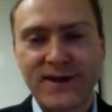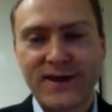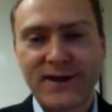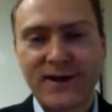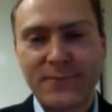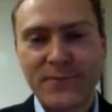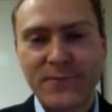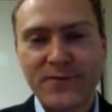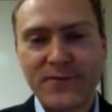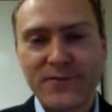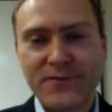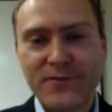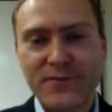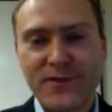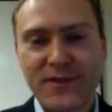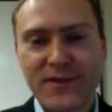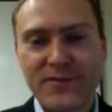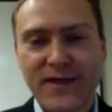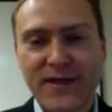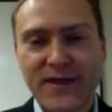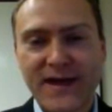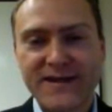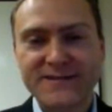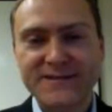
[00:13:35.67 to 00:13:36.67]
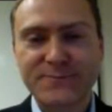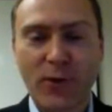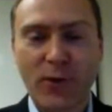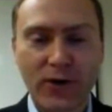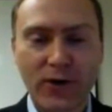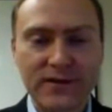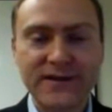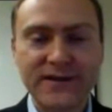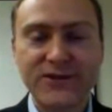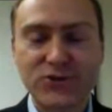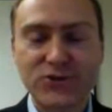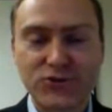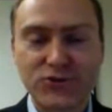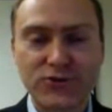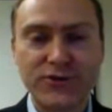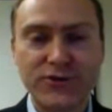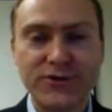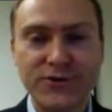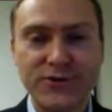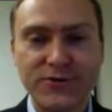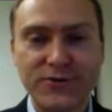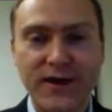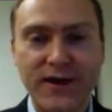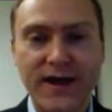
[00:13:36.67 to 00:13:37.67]
That is partly
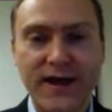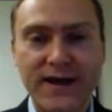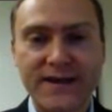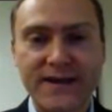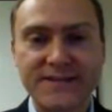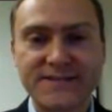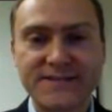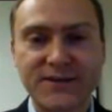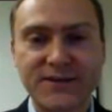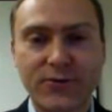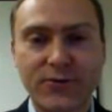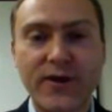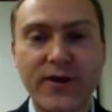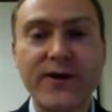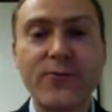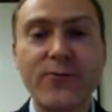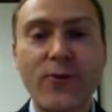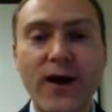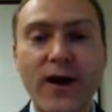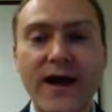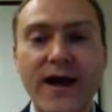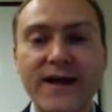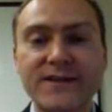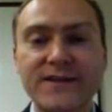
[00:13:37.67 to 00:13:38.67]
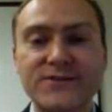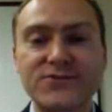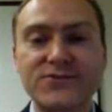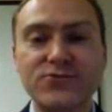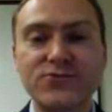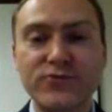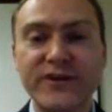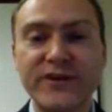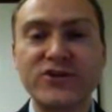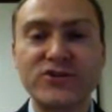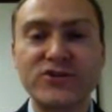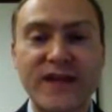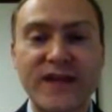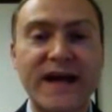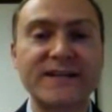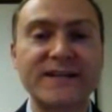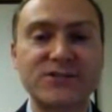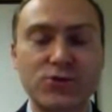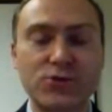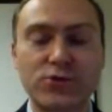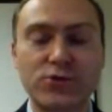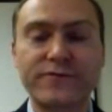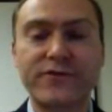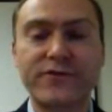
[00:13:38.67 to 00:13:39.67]
true, and it's a great way to reach
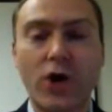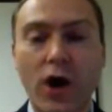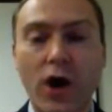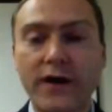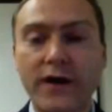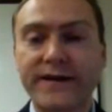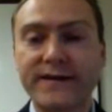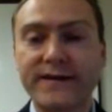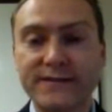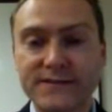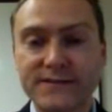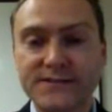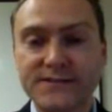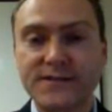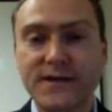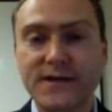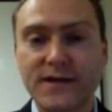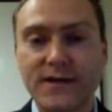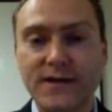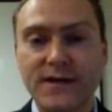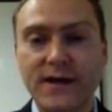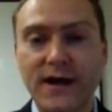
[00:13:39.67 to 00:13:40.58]
that sort of an audience.